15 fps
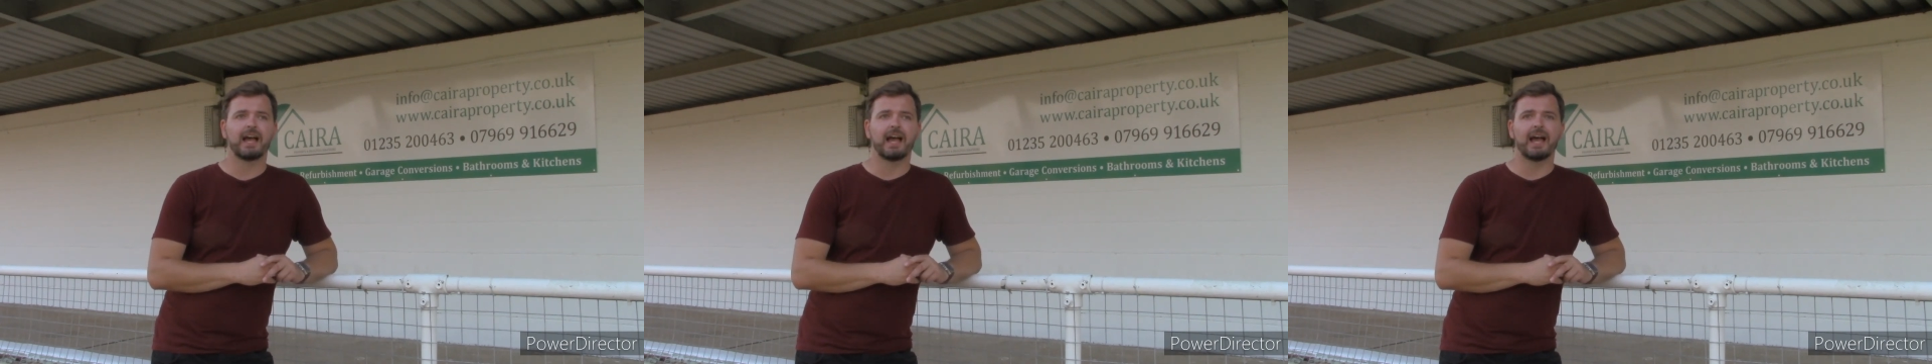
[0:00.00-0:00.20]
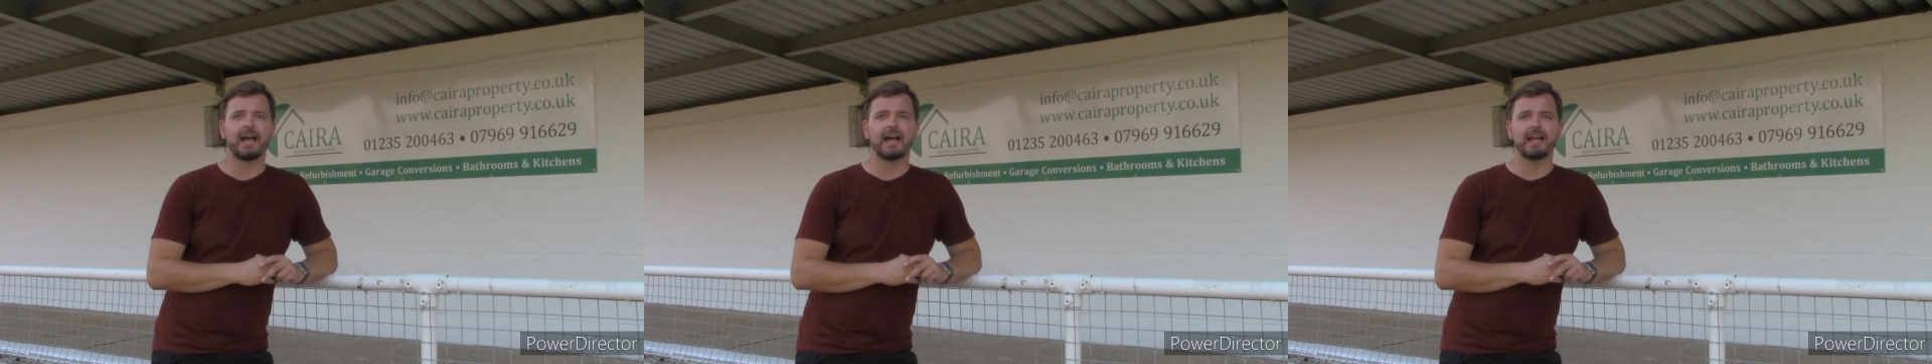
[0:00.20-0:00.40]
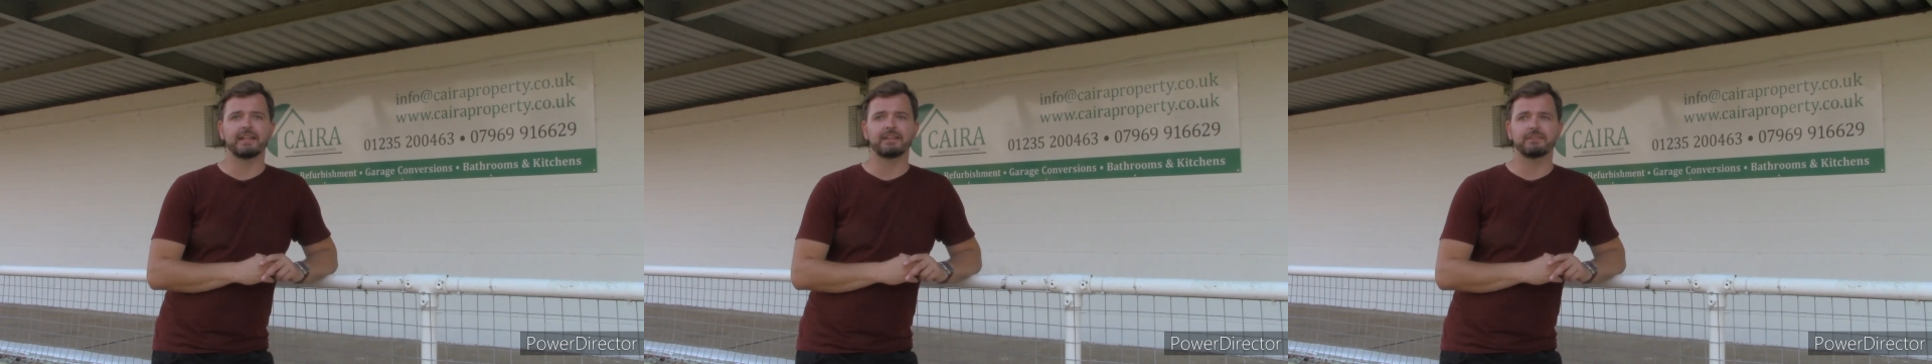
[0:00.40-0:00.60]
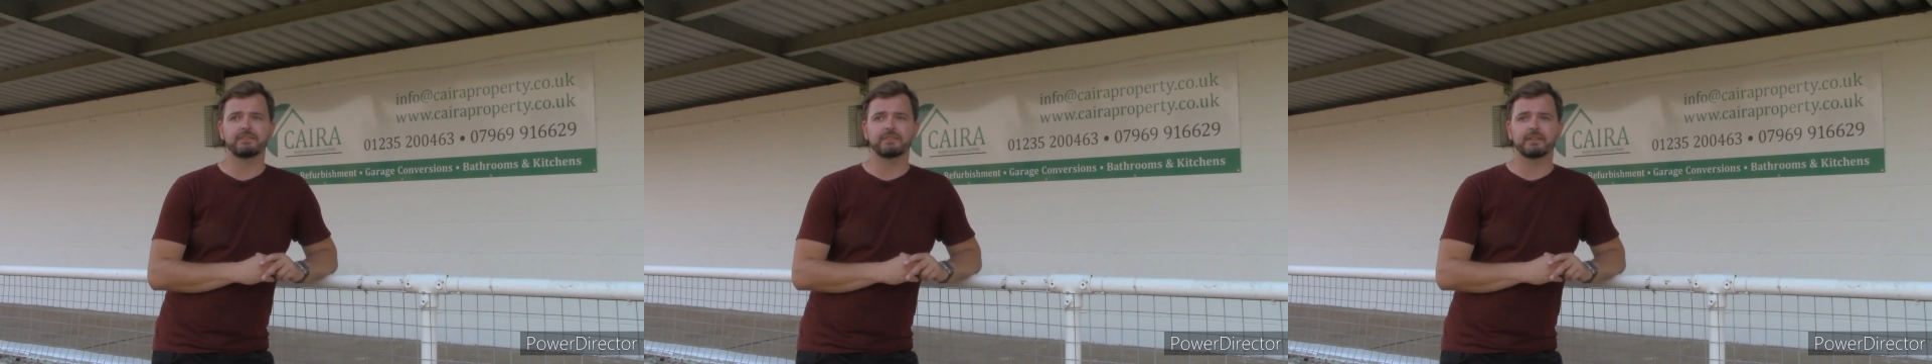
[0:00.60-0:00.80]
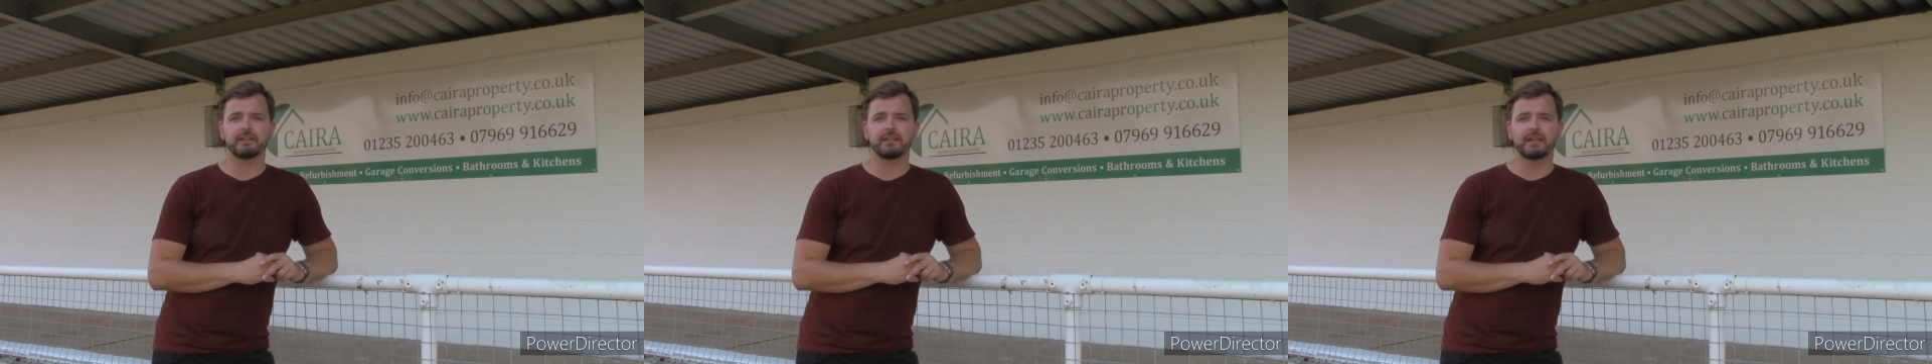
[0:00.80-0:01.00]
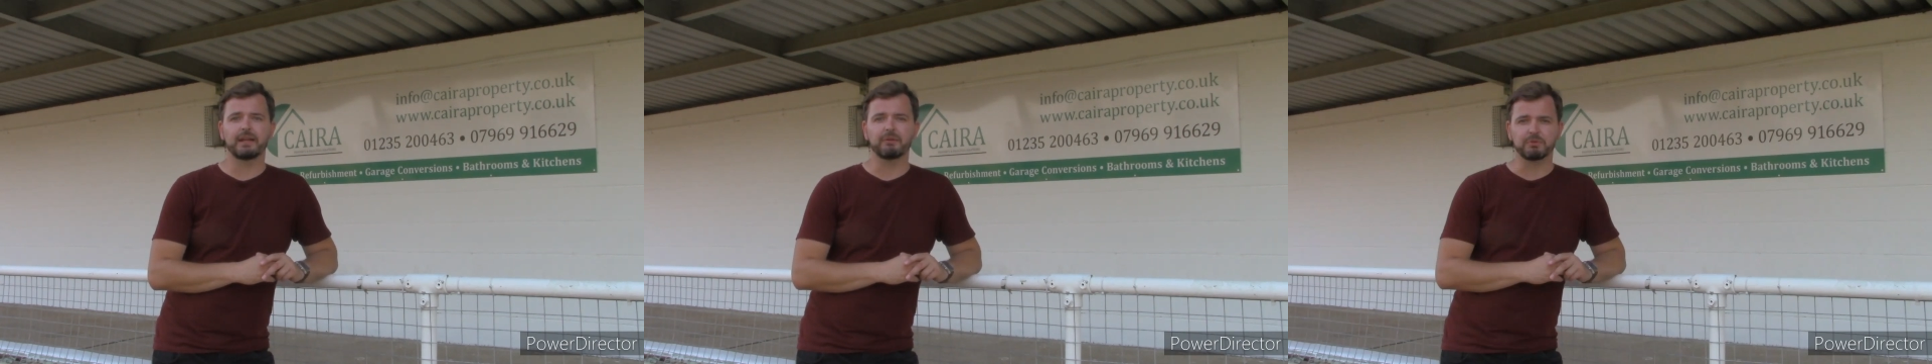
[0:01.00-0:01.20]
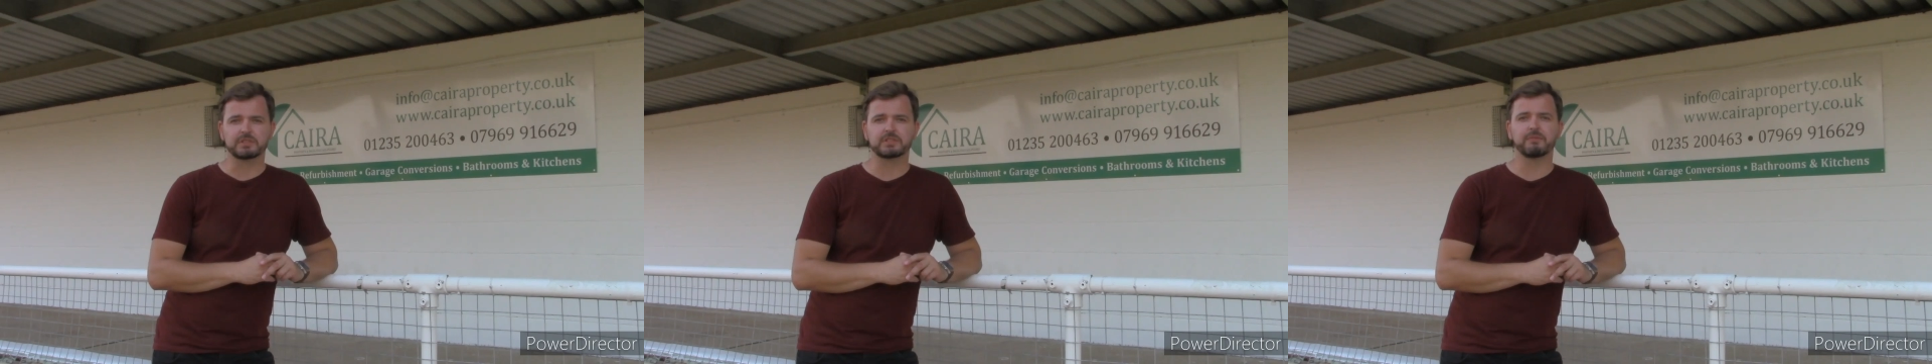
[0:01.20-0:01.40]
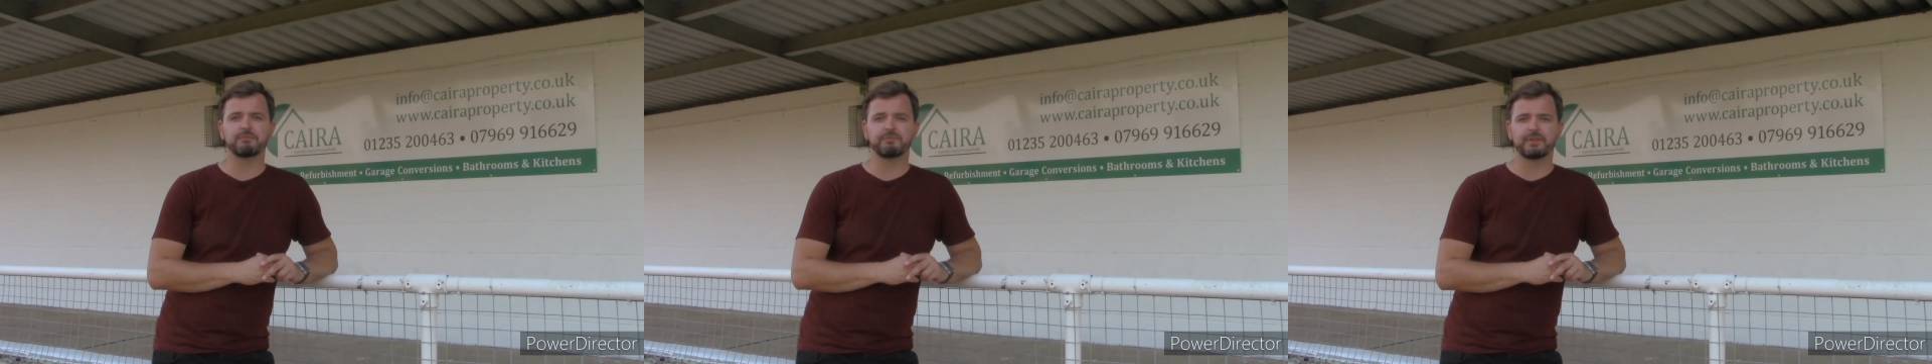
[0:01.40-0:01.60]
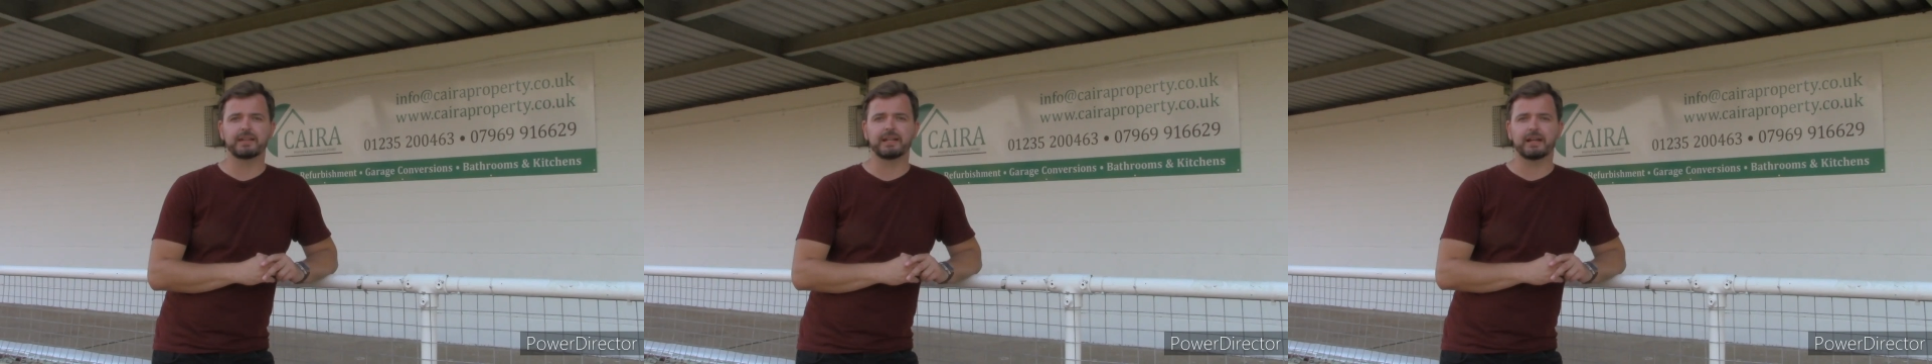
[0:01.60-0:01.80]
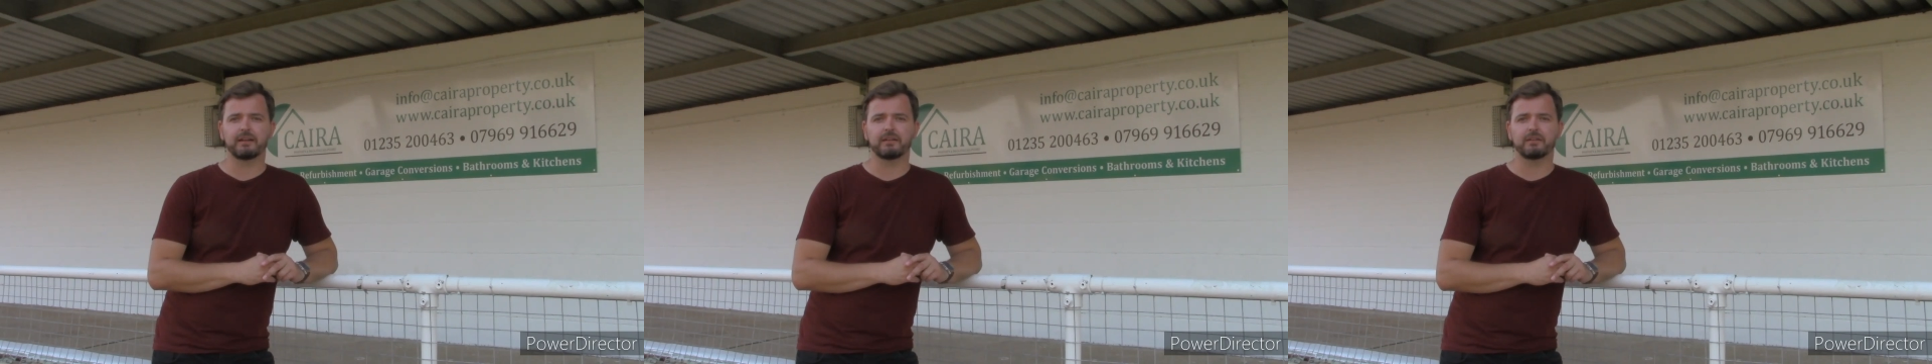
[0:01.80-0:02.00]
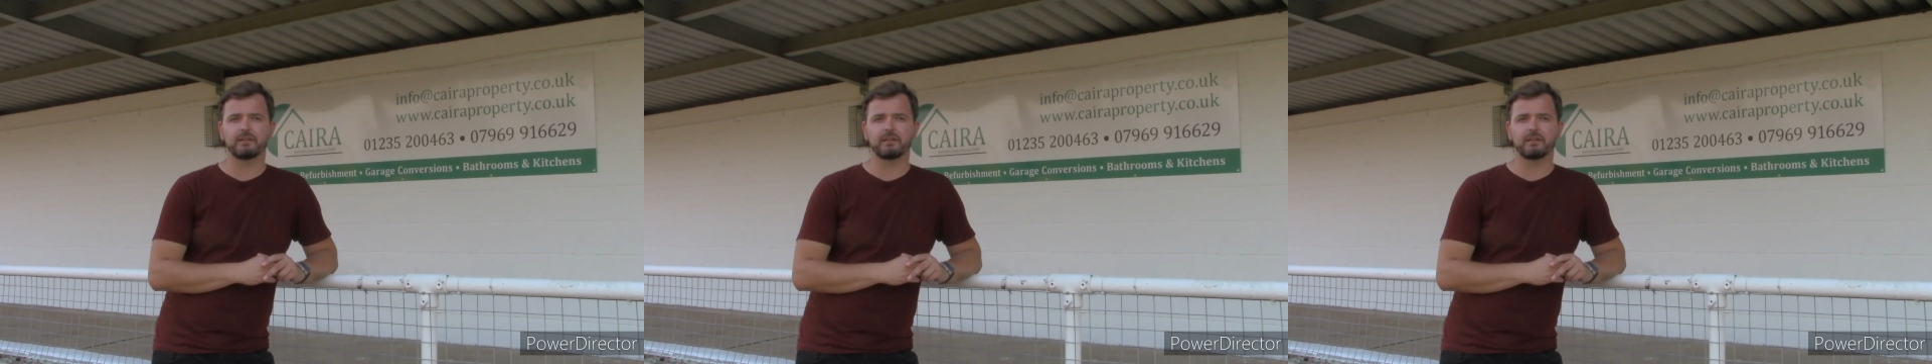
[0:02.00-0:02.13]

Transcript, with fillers: and it was something that